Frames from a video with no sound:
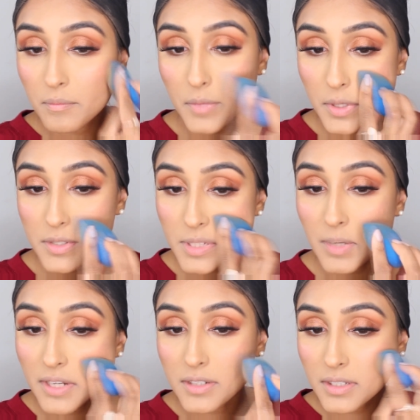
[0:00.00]
beauty
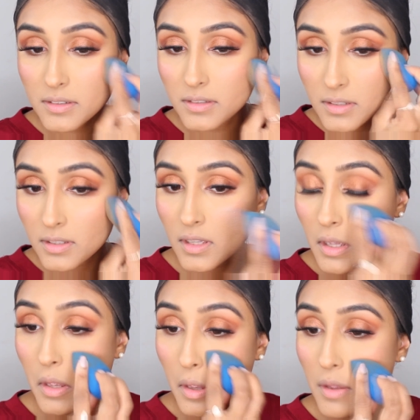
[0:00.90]
blender
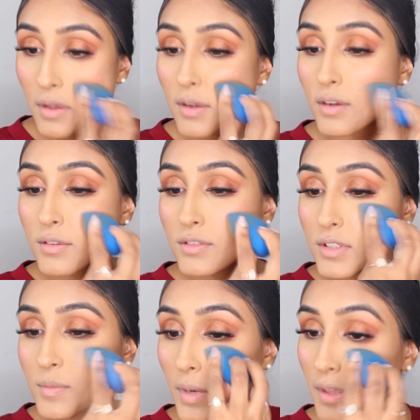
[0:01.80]
and
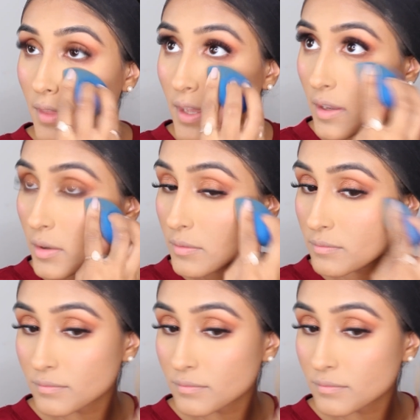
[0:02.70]
just blend that out.